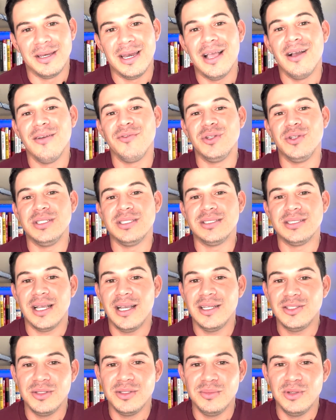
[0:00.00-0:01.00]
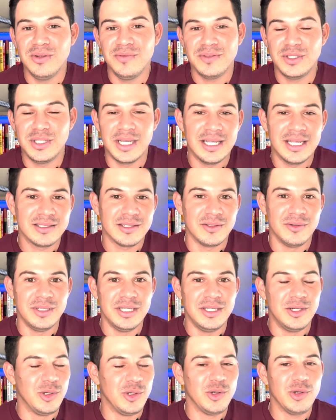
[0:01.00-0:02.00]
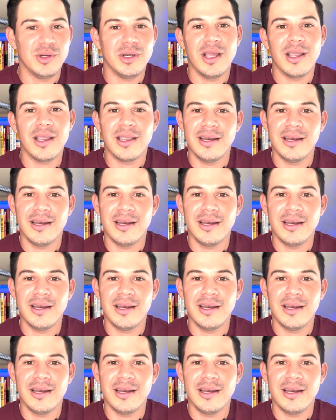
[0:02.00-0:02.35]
Now, if you decide to move to Escondido, you're not